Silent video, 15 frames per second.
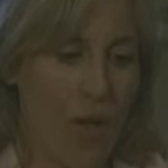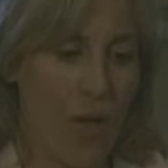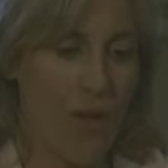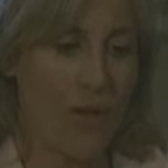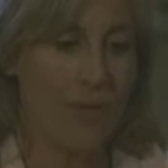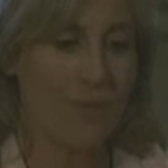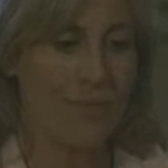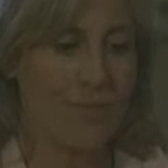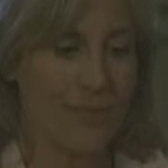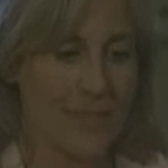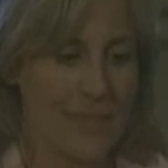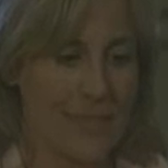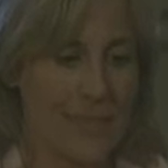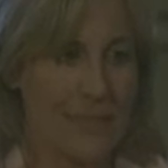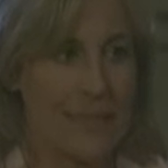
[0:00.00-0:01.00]
all
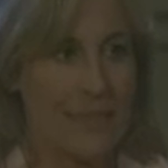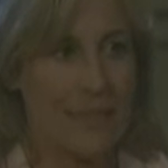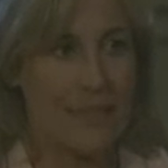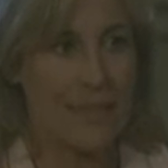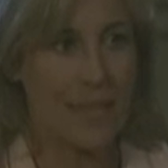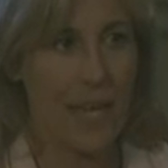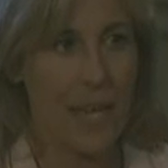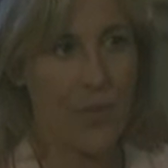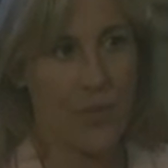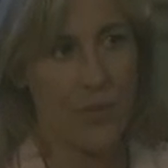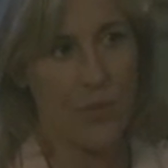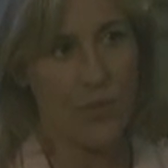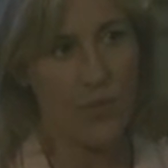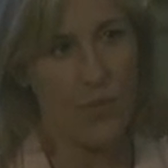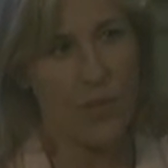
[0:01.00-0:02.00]

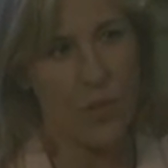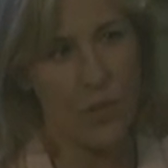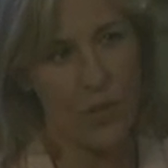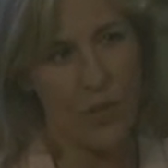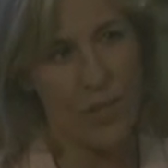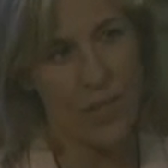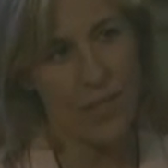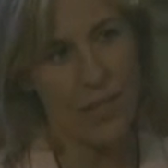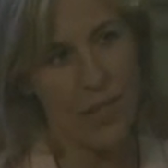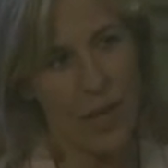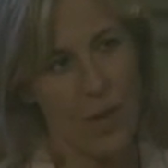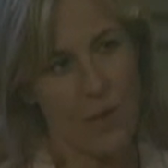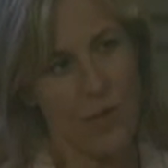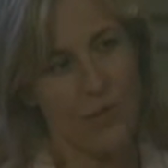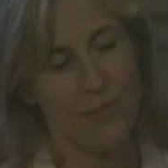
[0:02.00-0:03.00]
have to figure
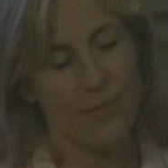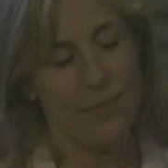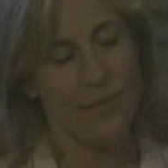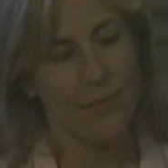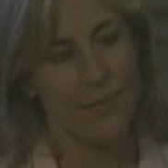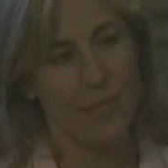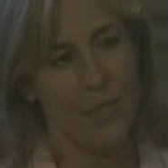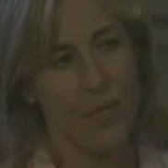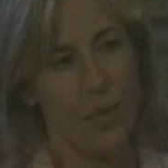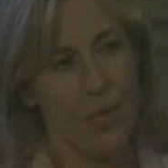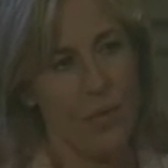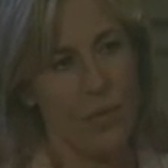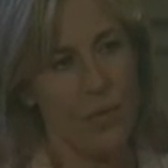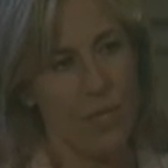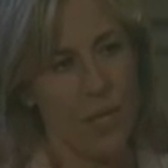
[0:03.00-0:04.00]
things out in
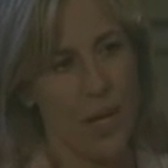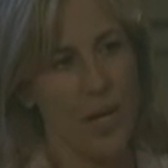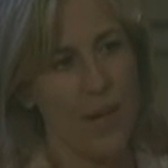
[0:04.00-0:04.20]
our own